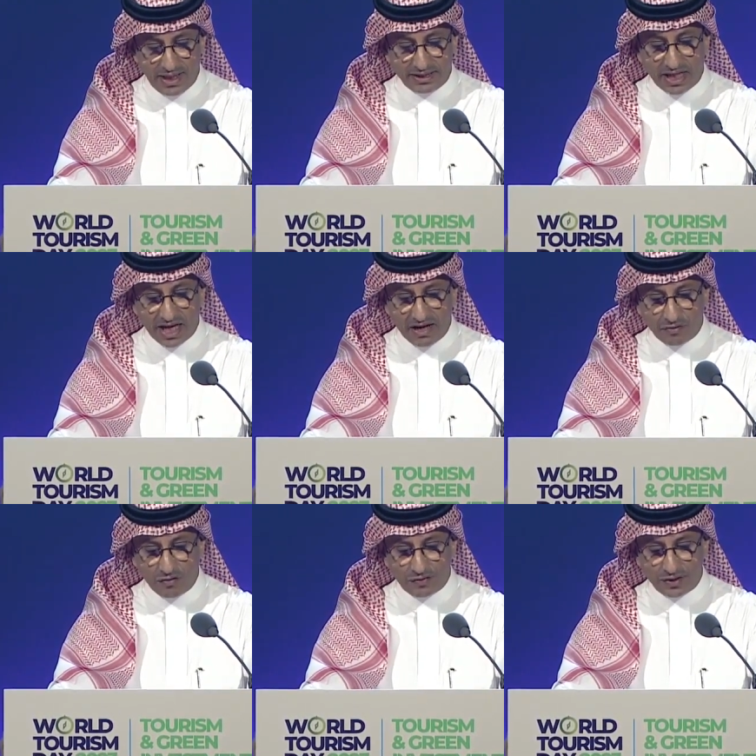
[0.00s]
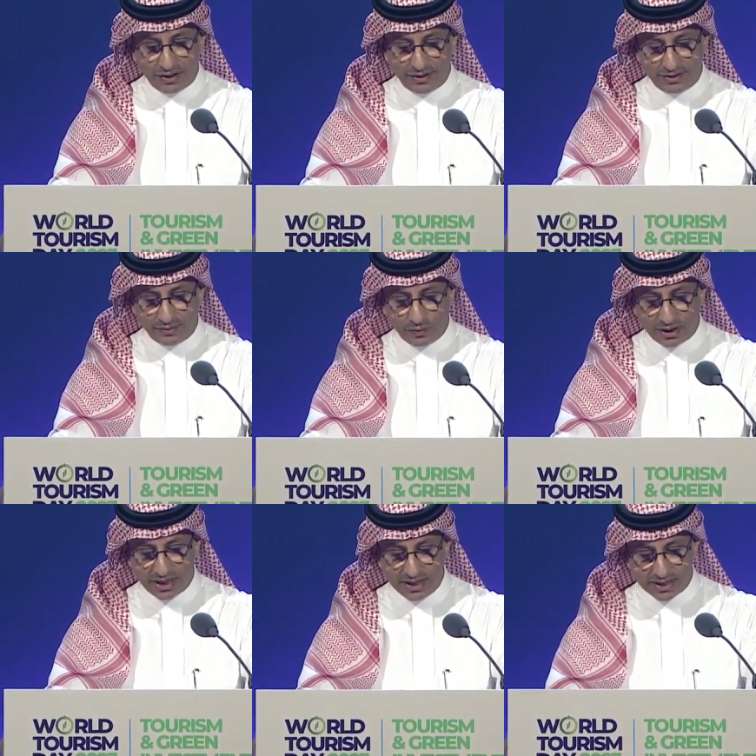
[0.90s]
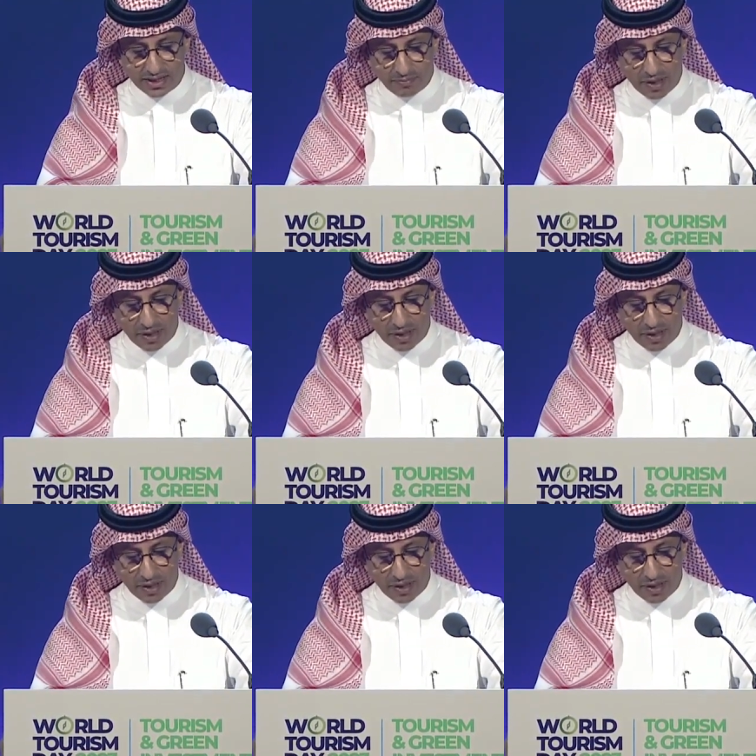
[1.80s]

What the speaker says: And I have often witnessed the